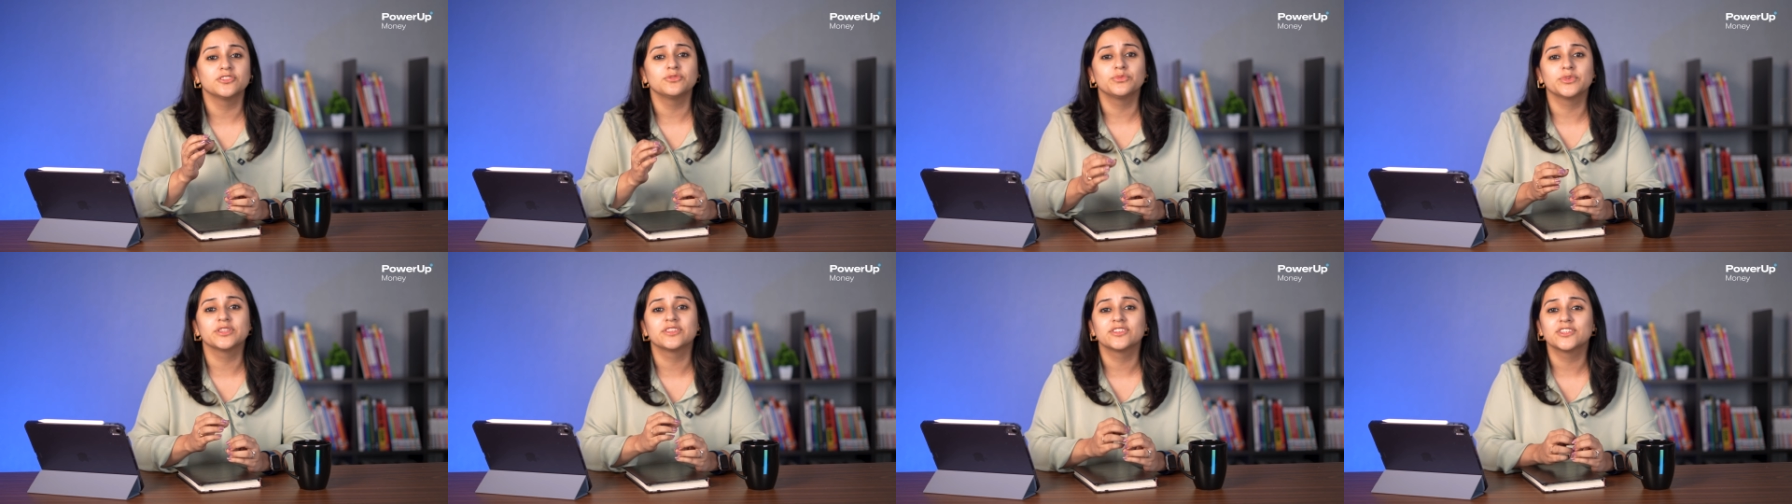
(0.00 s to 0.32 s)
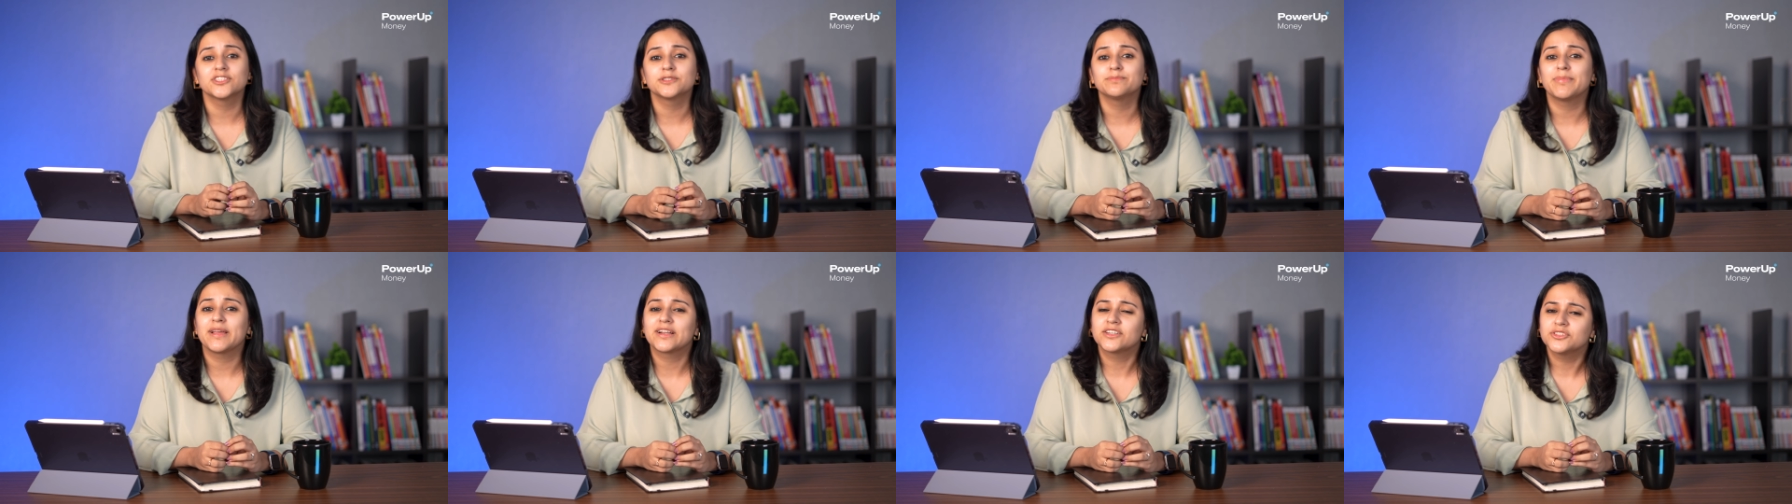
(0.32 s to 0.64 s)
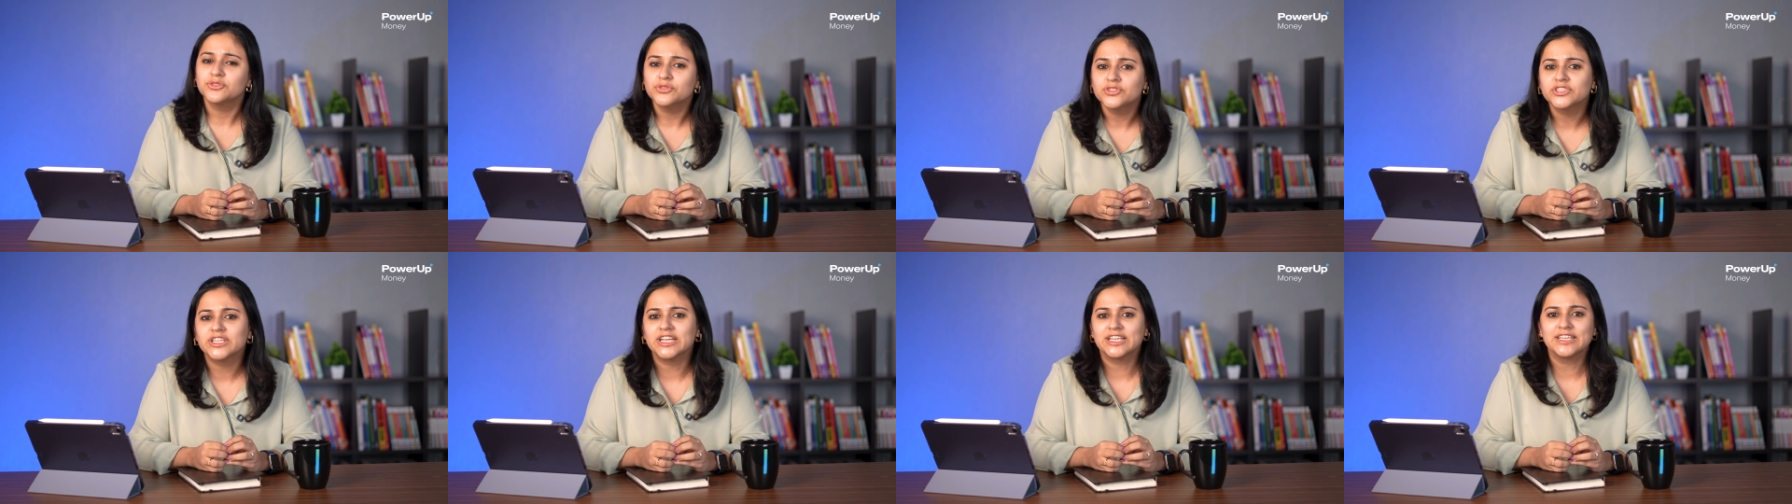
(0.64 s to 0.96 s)
with respect to
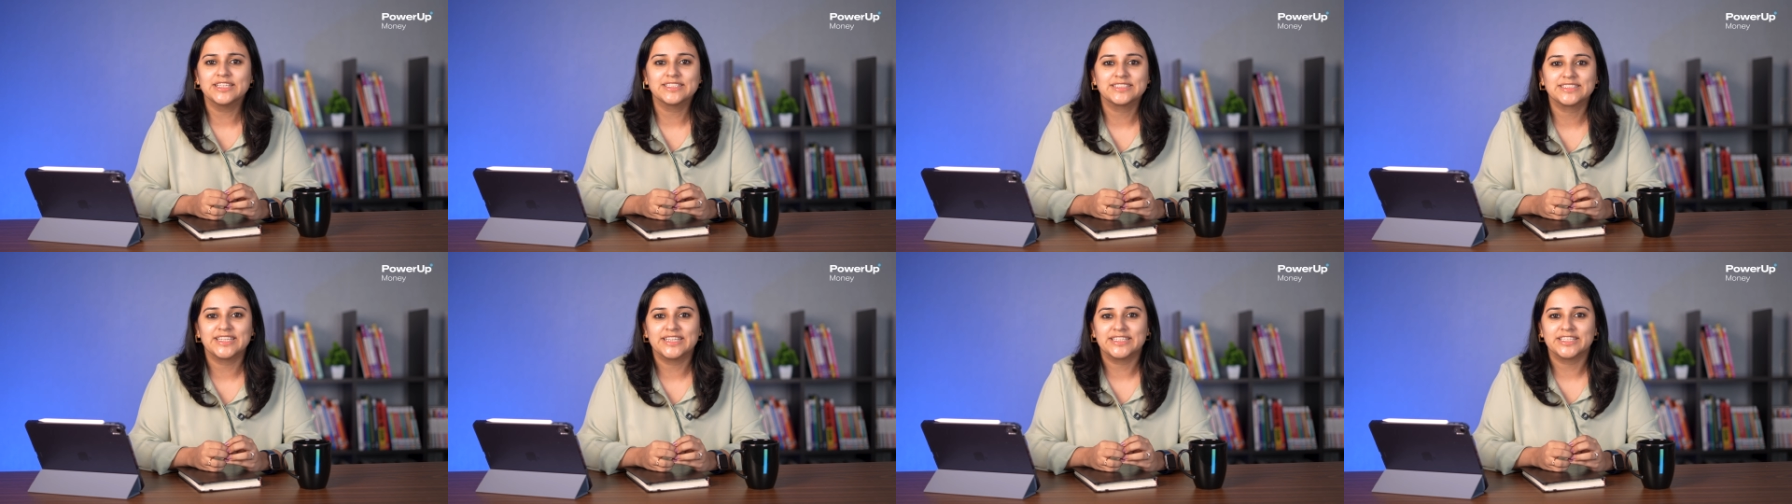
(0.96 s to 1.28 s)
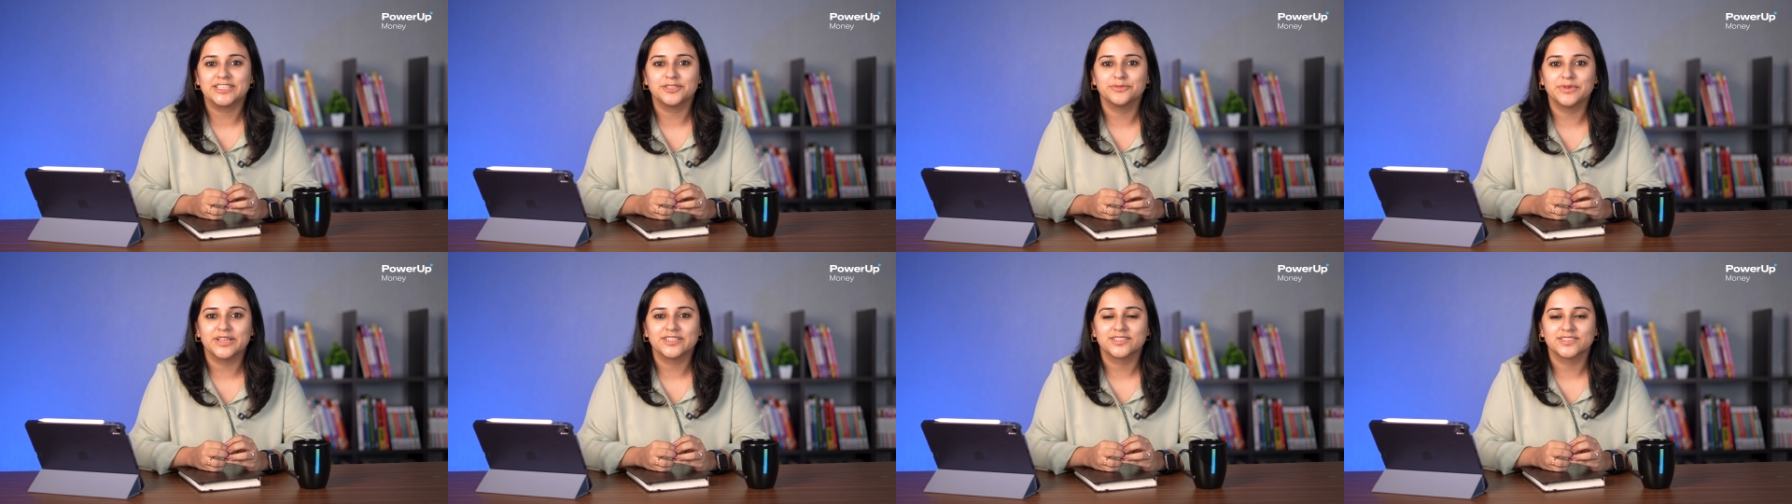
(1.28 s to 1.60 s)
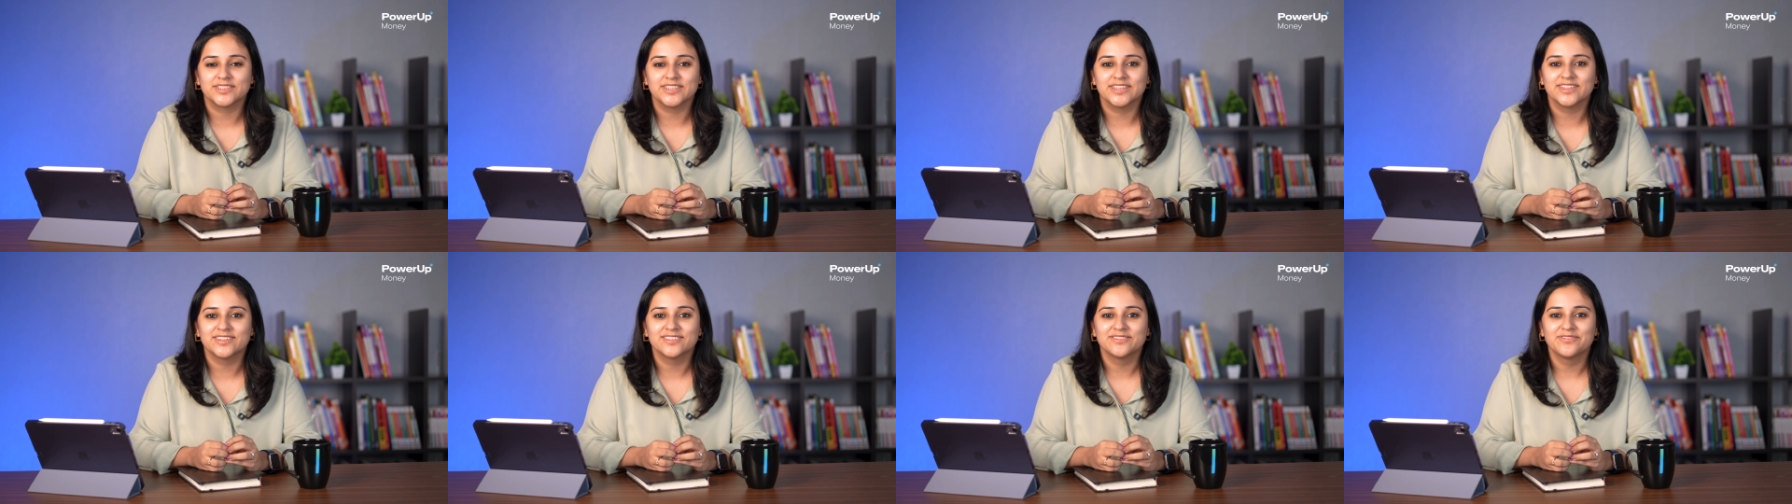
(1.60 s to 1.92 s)
real estate
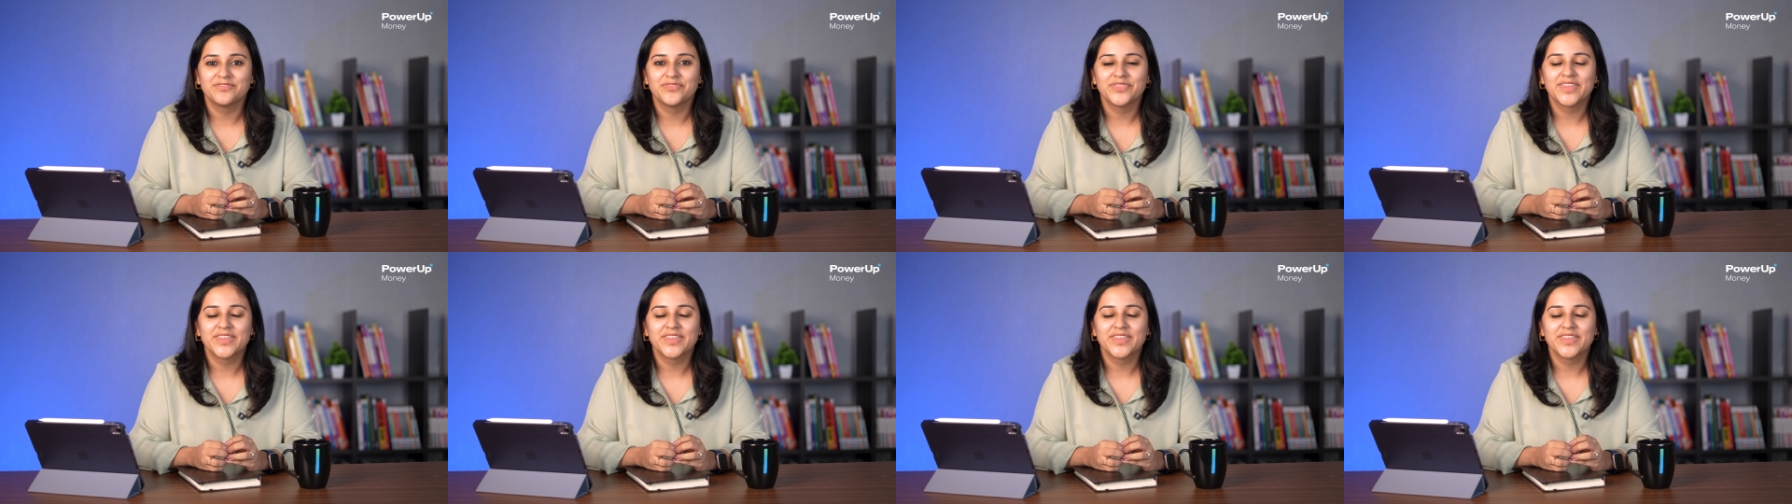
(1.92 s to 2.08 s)
investing.